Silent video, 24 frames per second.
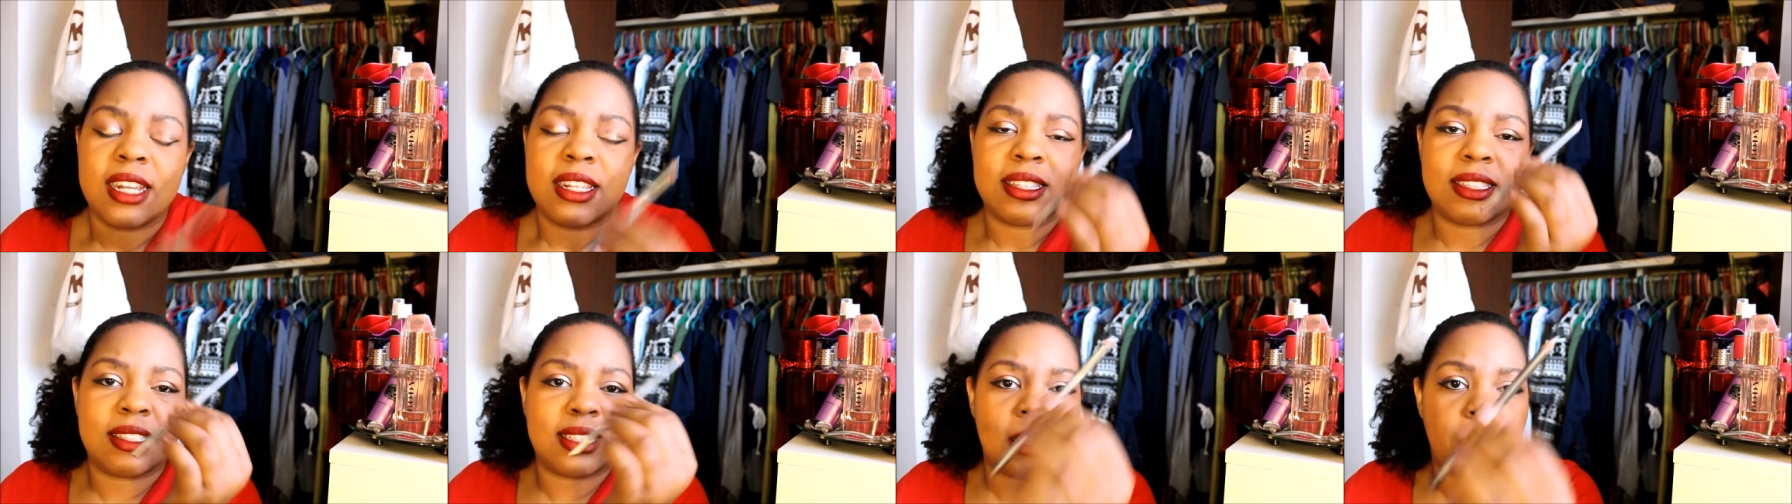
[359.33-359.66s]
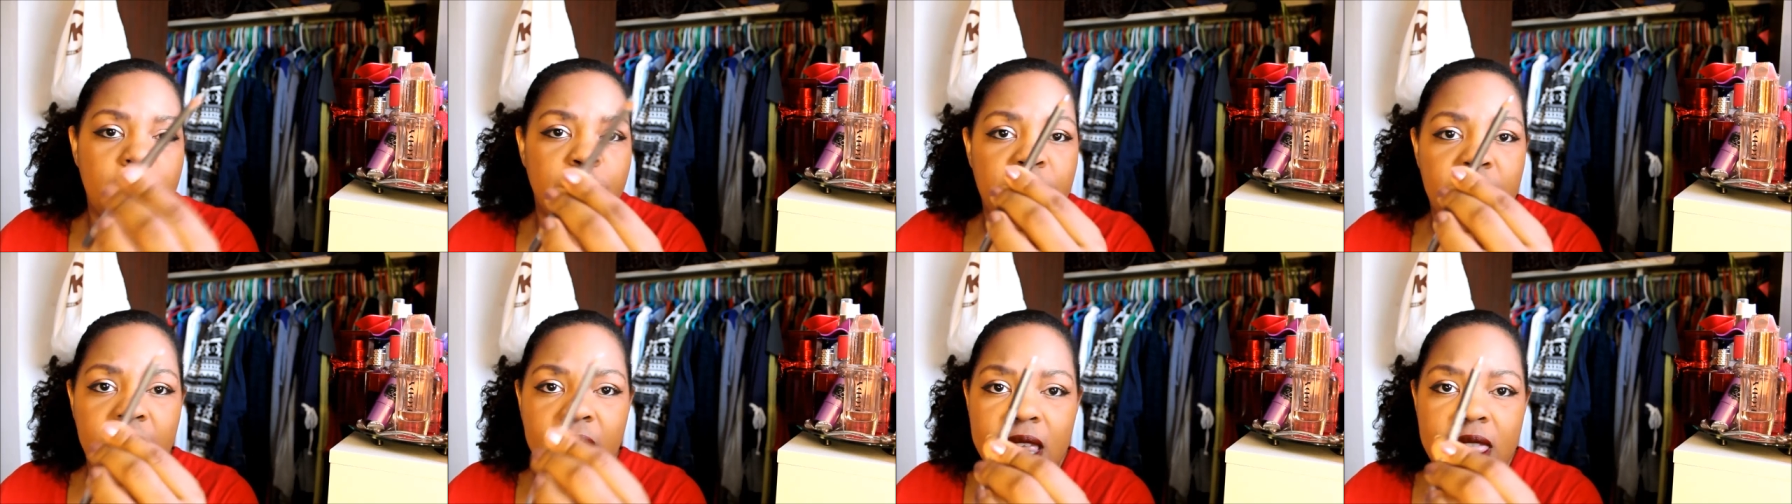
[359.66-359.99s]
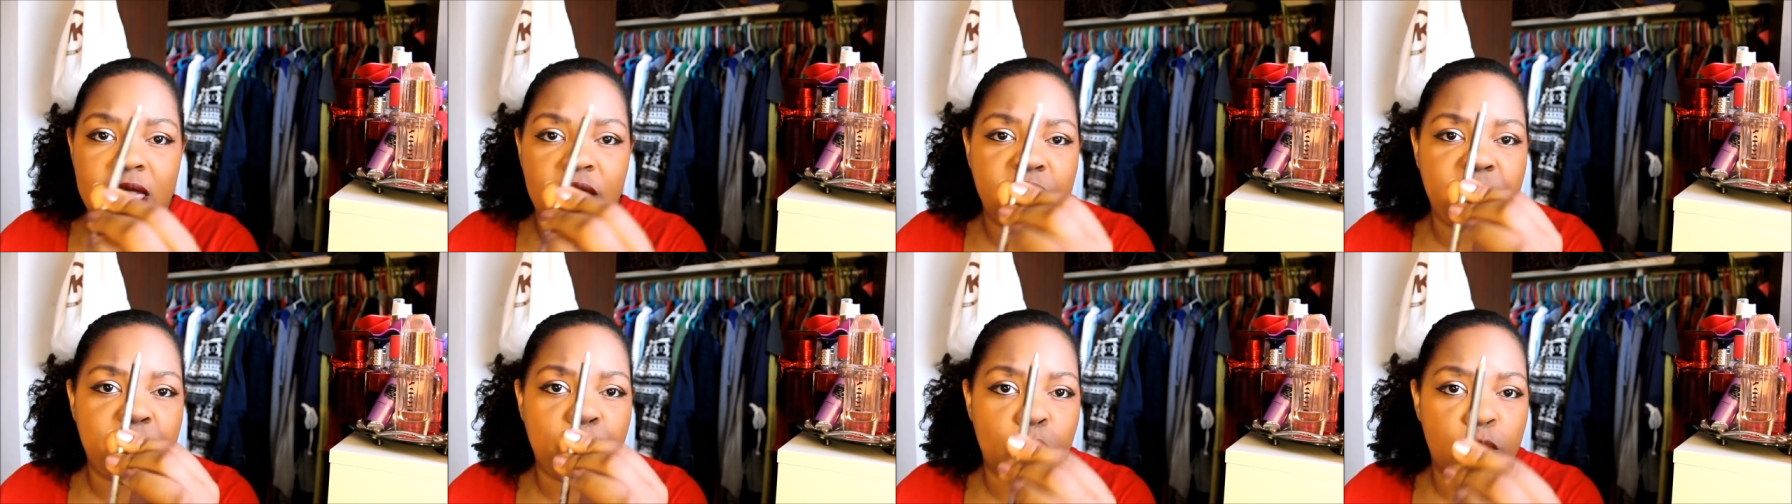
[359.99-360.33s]
something in
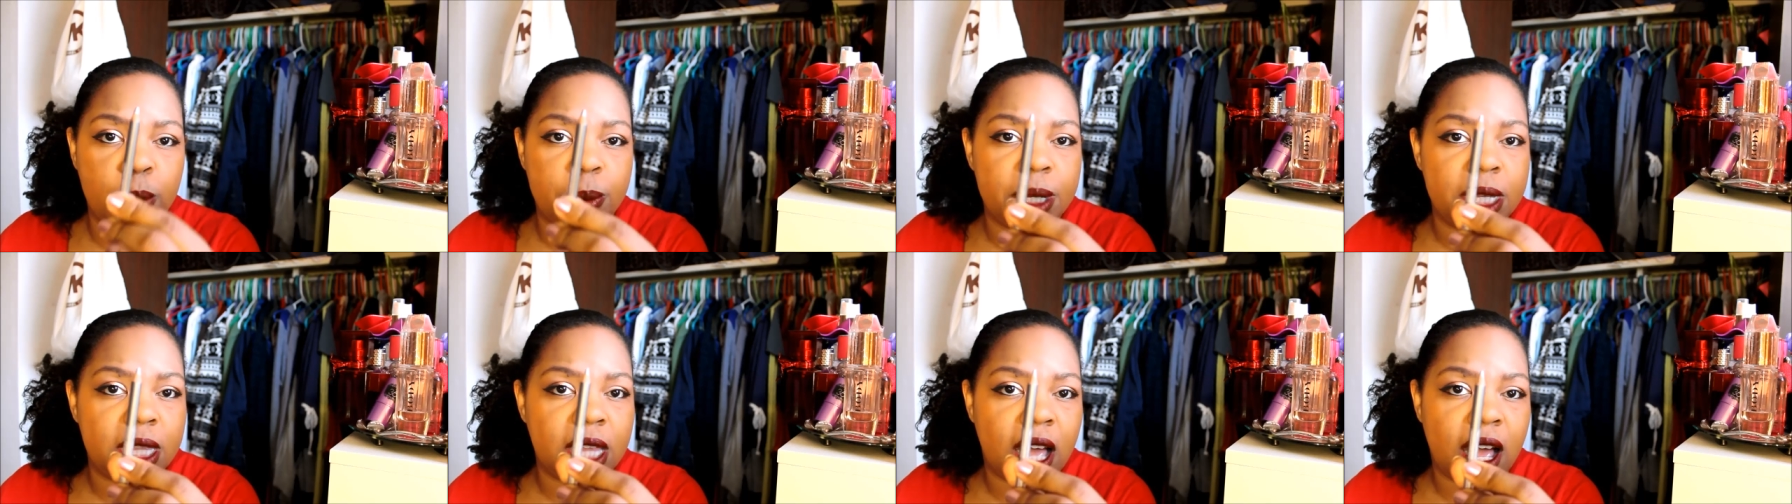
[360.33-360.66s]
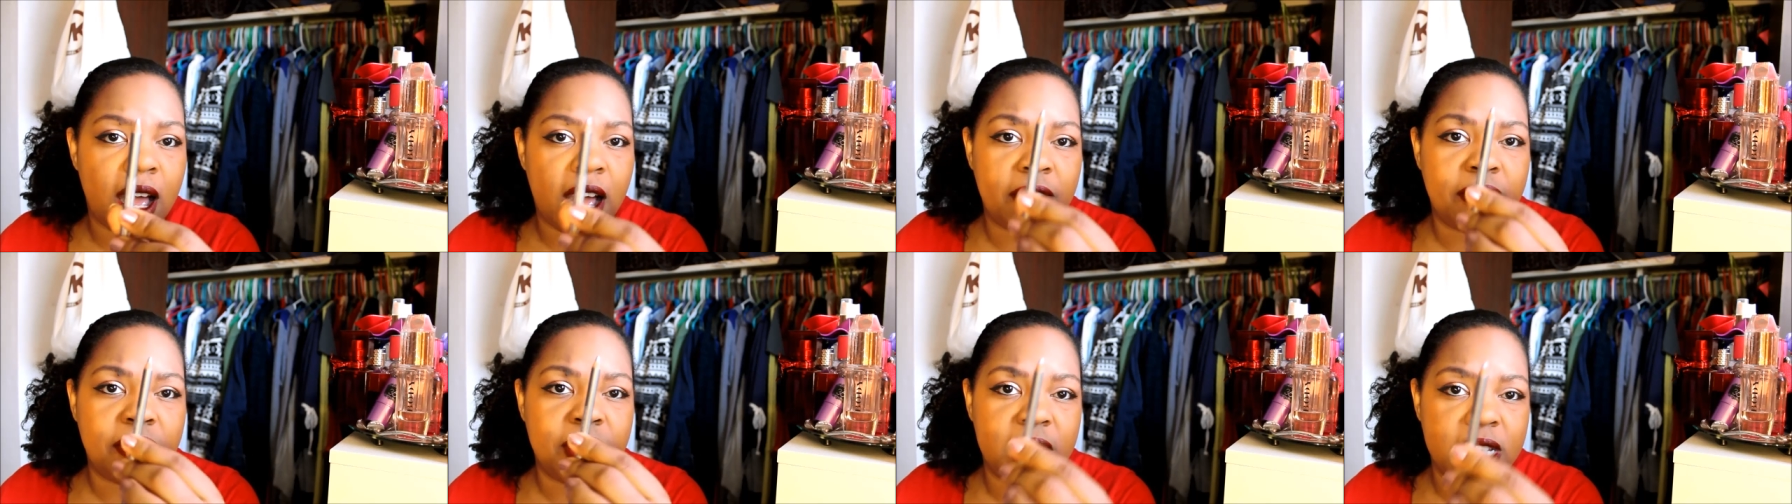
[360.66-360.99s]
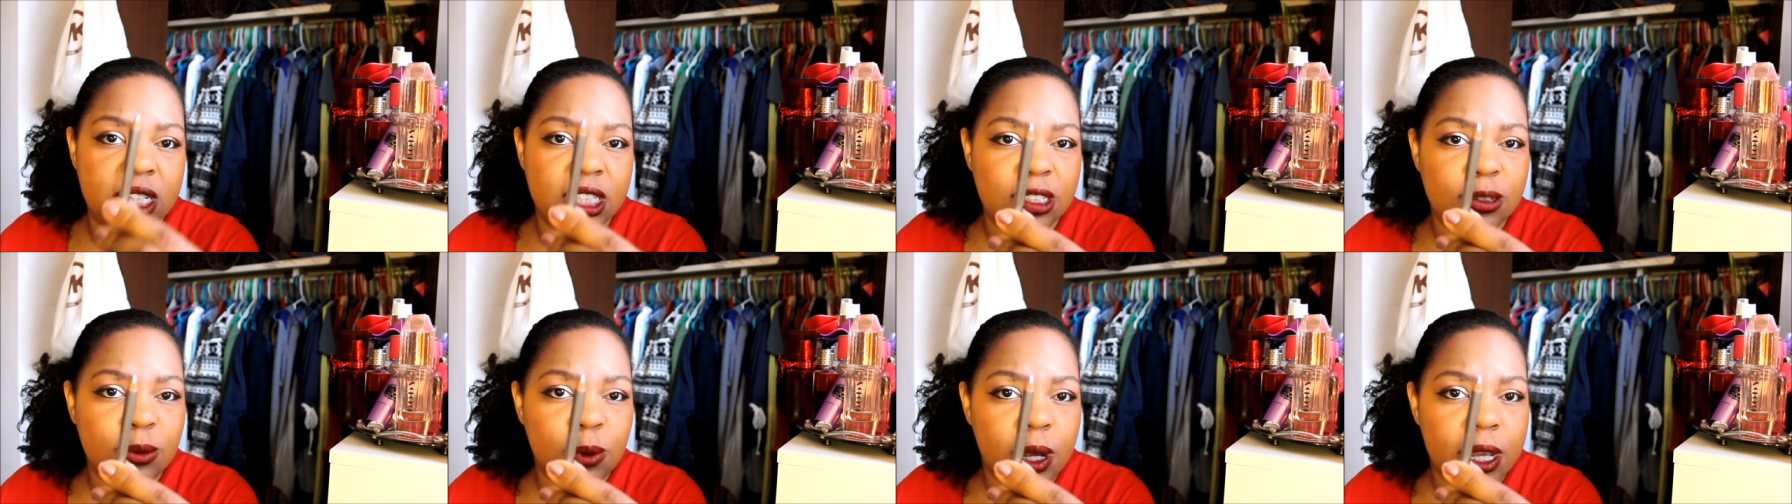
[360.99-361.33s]
the formula of
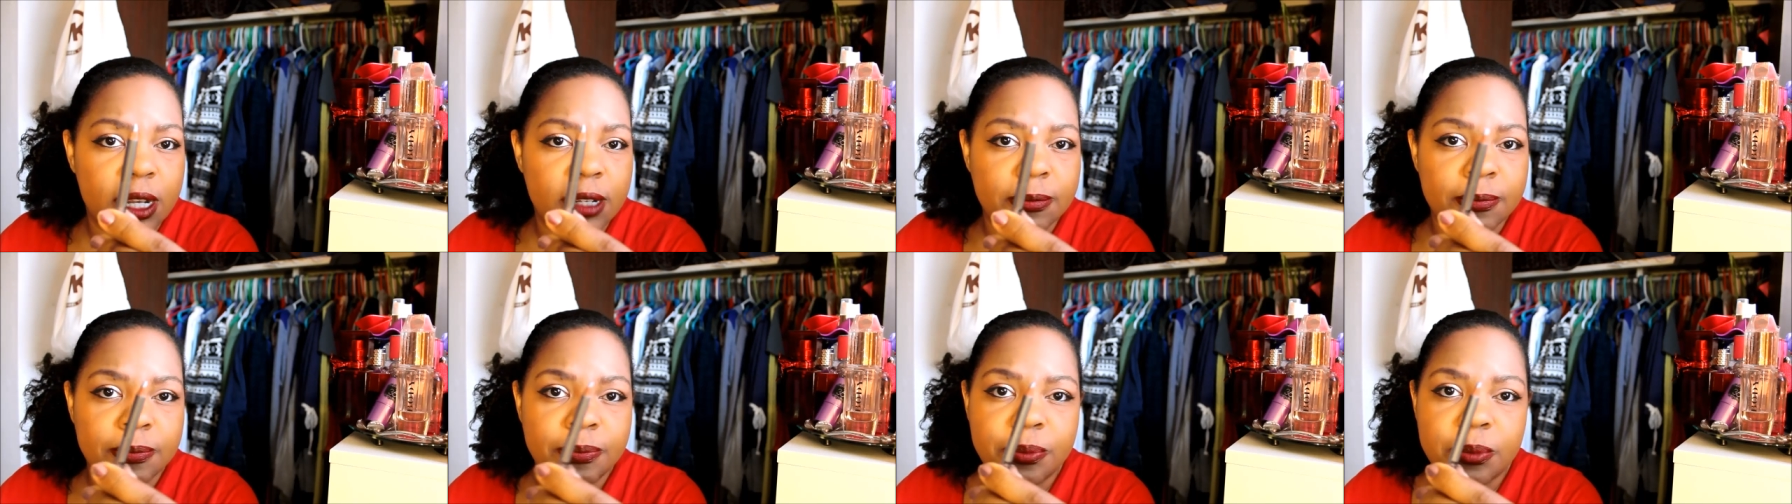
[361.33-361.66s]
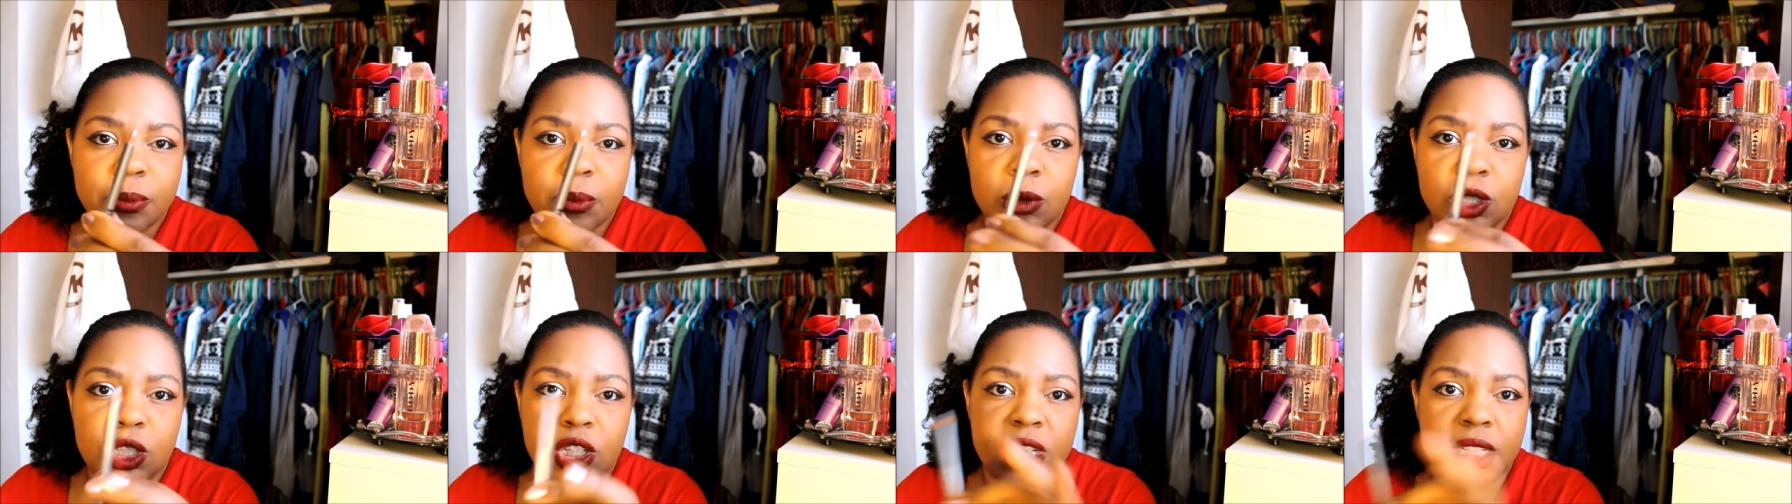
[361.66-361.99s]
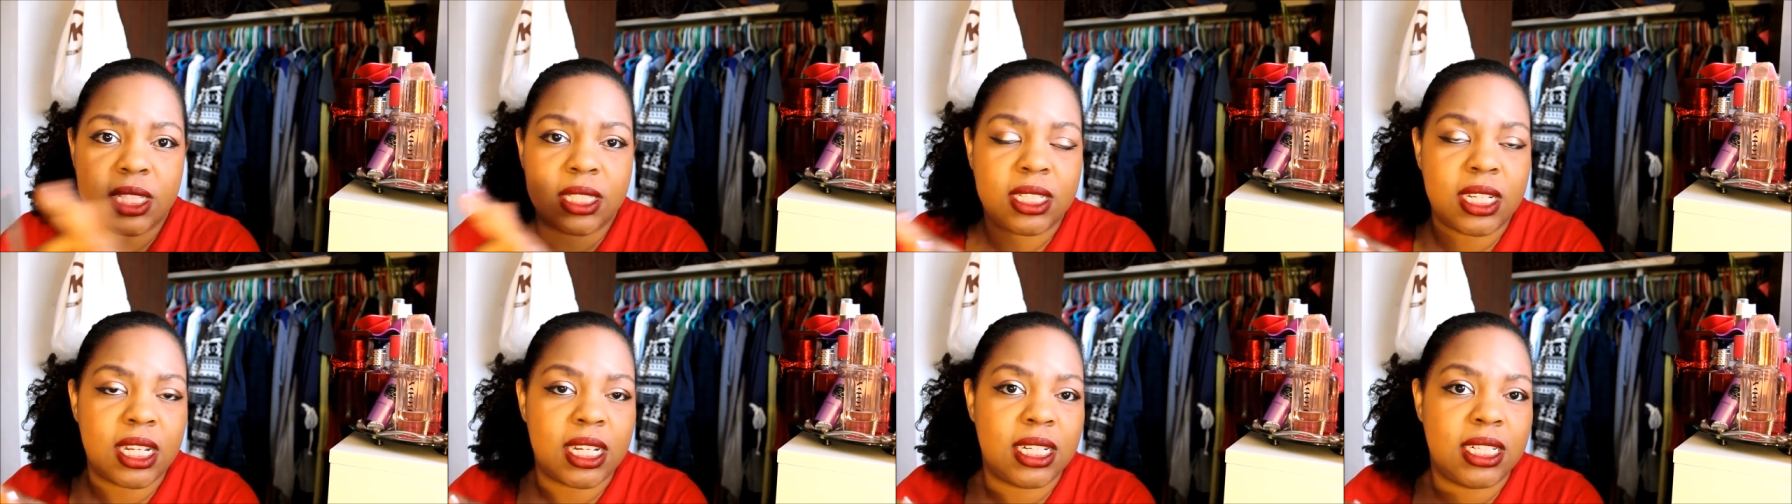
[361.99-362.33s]
this one
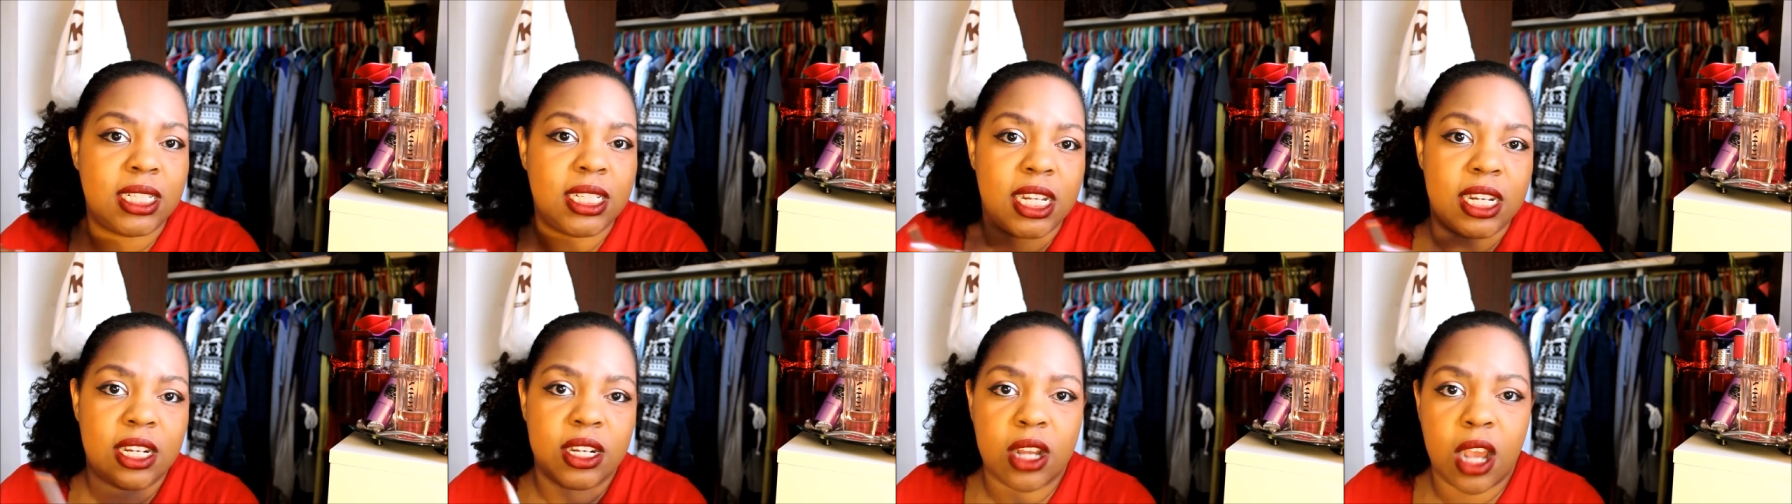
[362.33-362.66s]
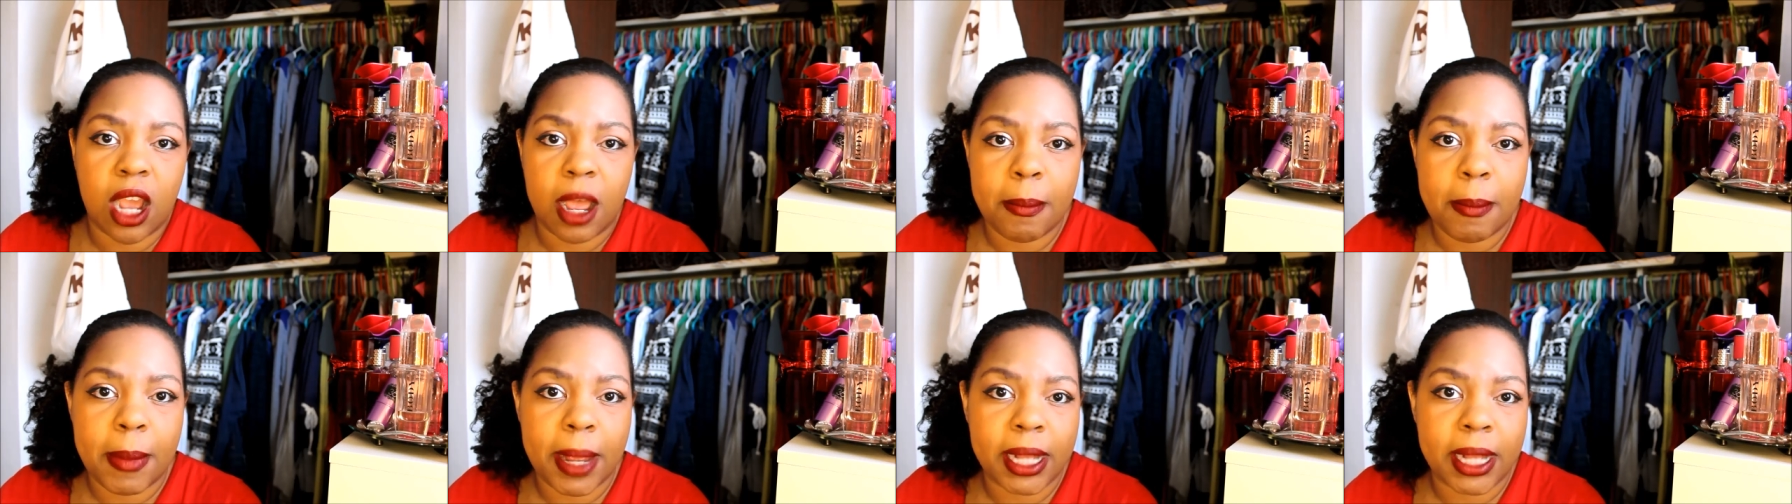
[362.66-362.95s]
just did not